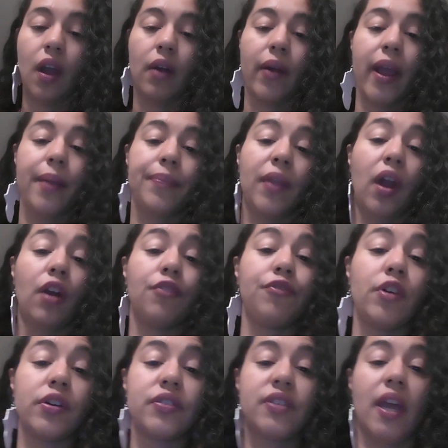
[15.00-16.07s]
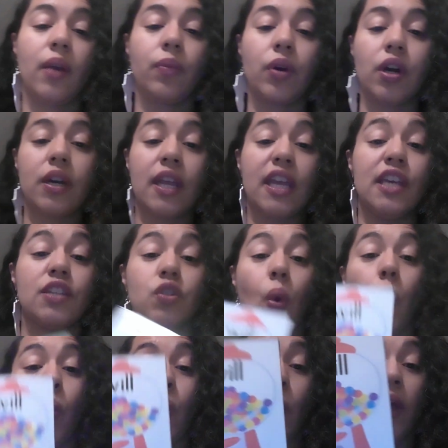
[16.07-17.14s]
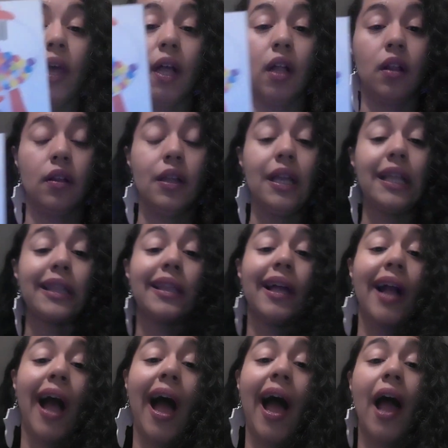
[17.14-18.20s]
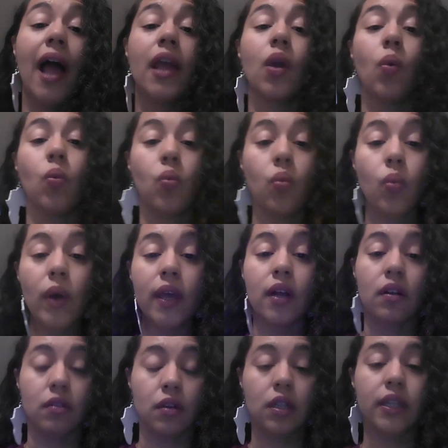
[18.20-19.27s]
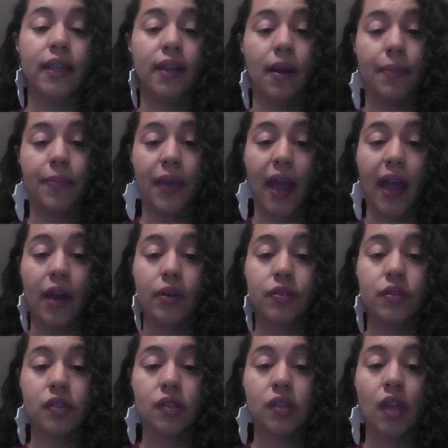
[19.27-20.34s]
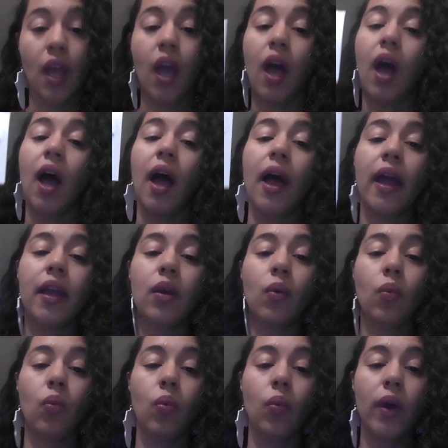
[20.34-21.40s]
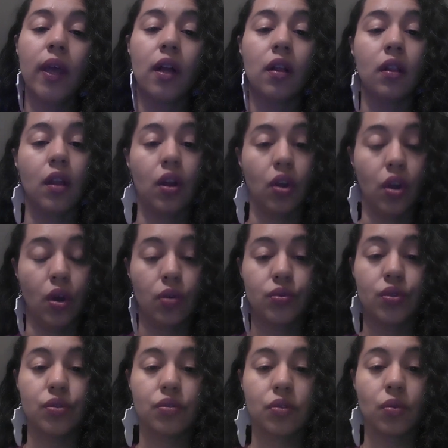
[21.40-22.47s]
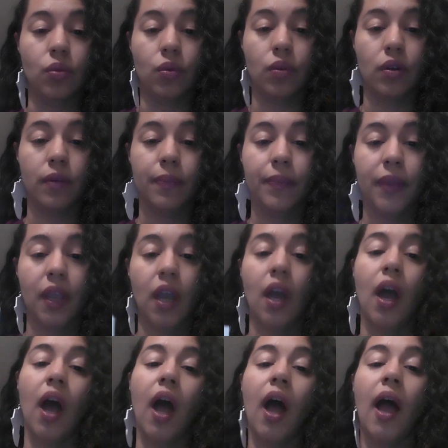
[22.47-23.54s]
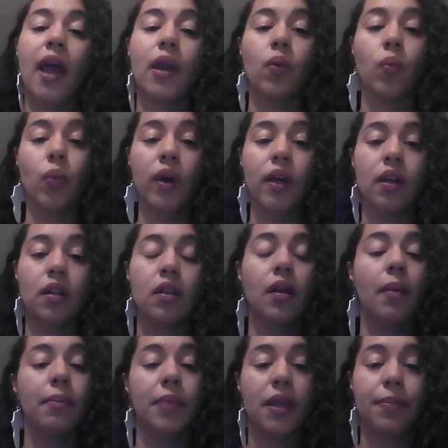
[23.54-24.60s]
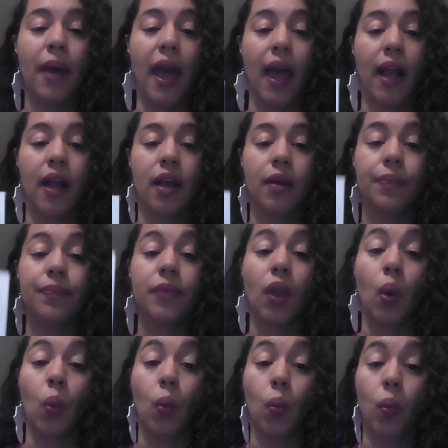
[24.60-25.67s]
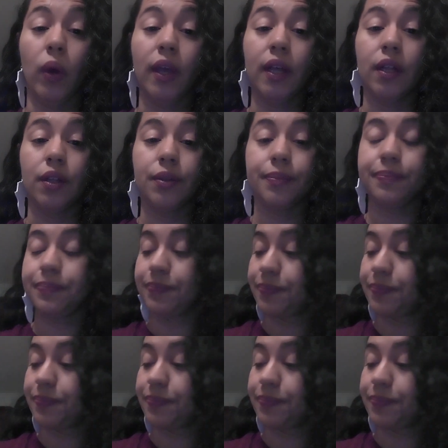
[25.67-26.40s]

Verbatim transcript: All right, our first sight word is will. Like, I will clean up the house. I will go to school. I will be back. Will.